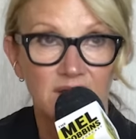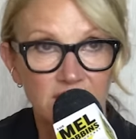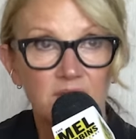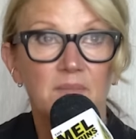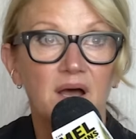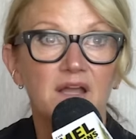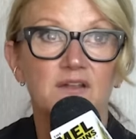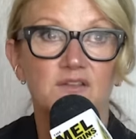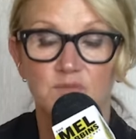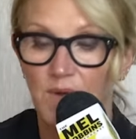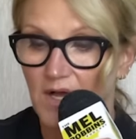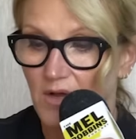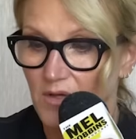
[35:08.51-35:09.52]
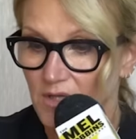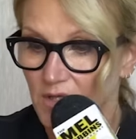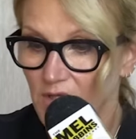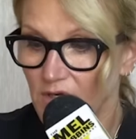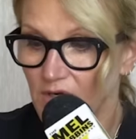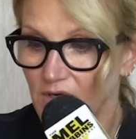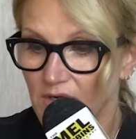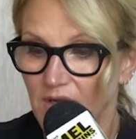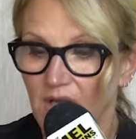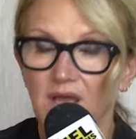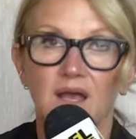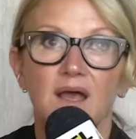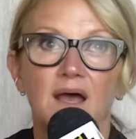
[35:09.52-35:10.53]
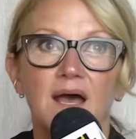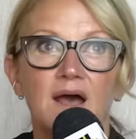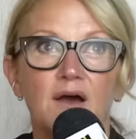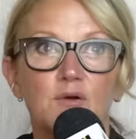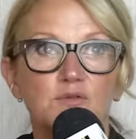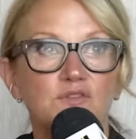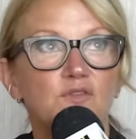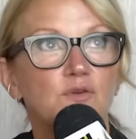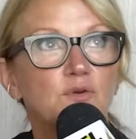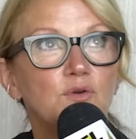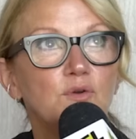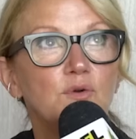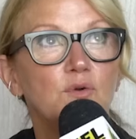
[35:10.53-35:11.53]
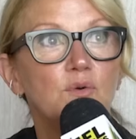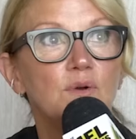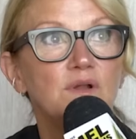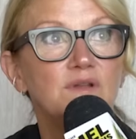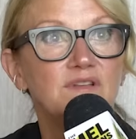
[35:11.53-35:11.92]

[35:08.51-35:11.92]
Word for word: You might as well learn how to